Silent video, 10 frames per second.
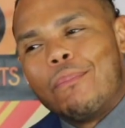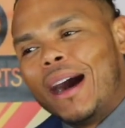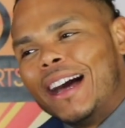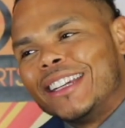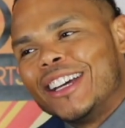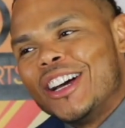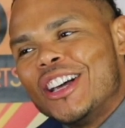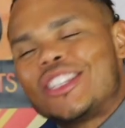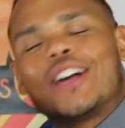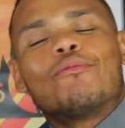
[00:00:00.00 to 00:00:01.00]
but
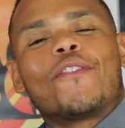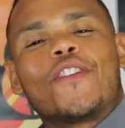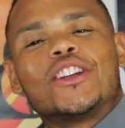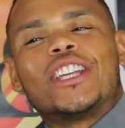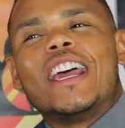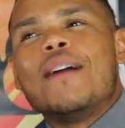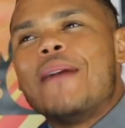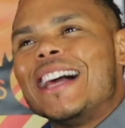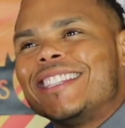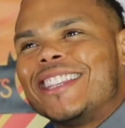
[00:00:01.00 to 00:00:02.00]
some refer to
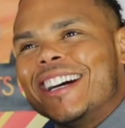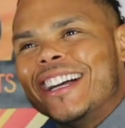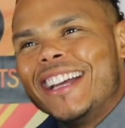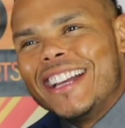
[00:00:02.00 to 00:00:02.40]
him as the